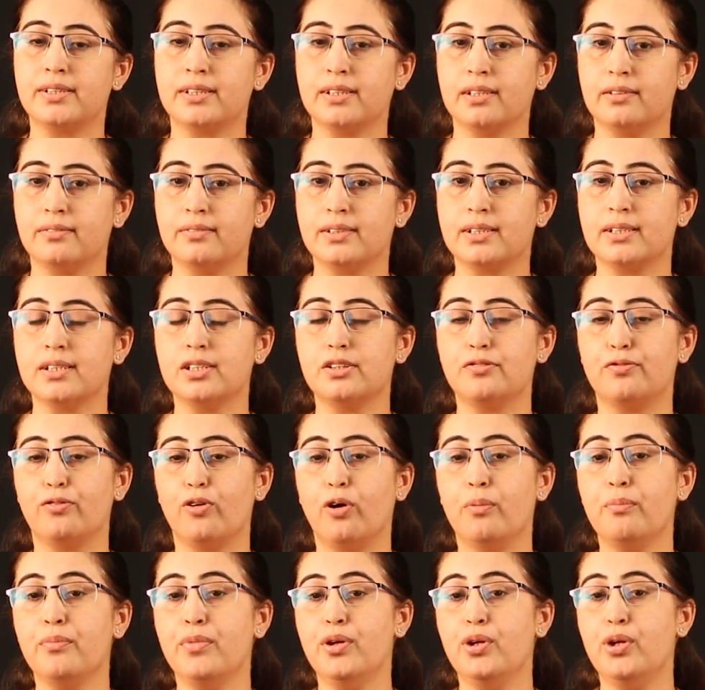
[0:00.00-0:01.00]
services
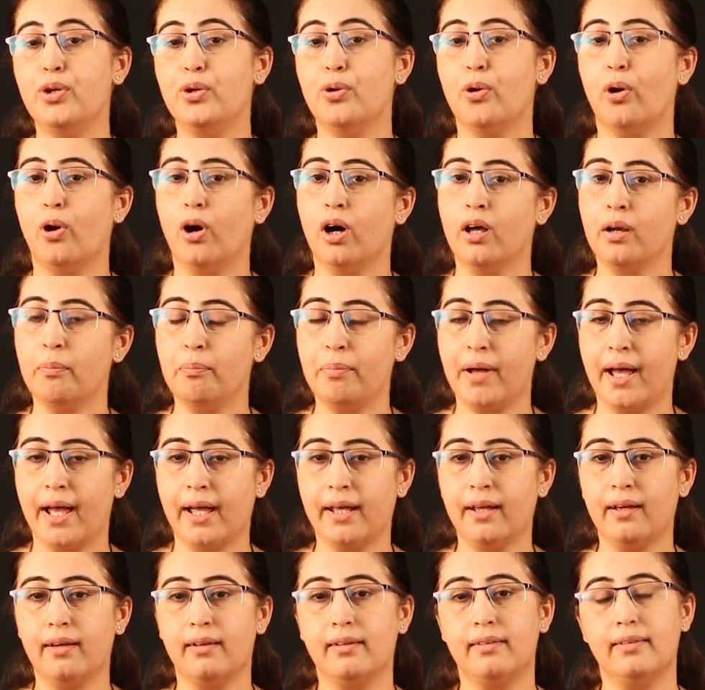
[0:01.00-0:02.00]
from your
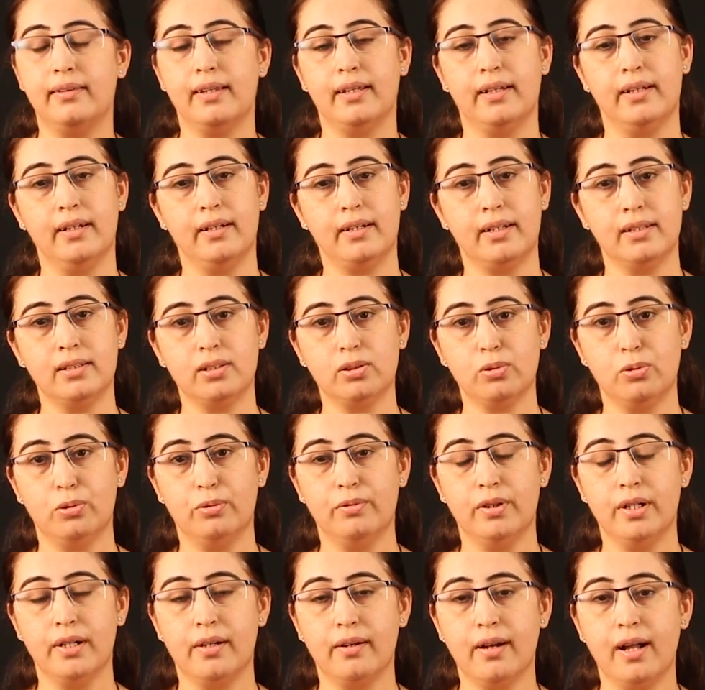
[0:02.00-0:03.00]
bank, then it is
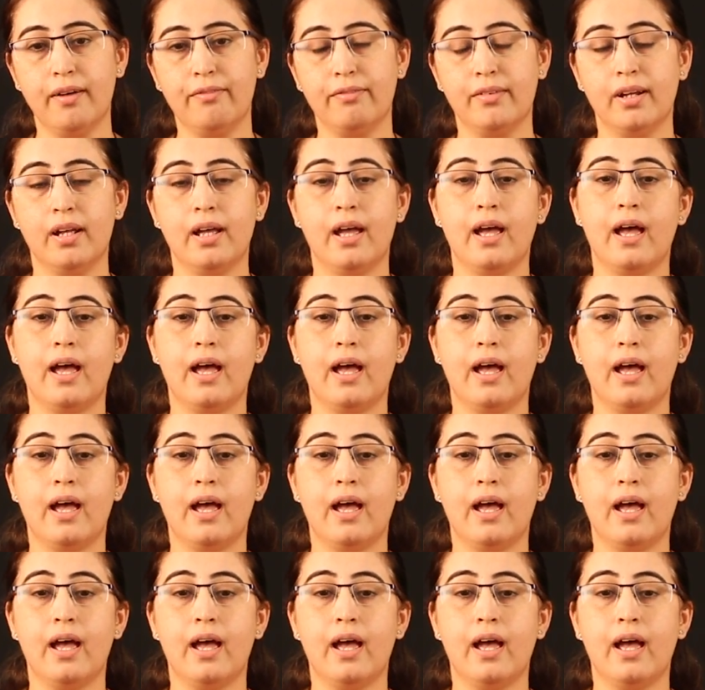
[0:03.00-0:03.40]
overdraft.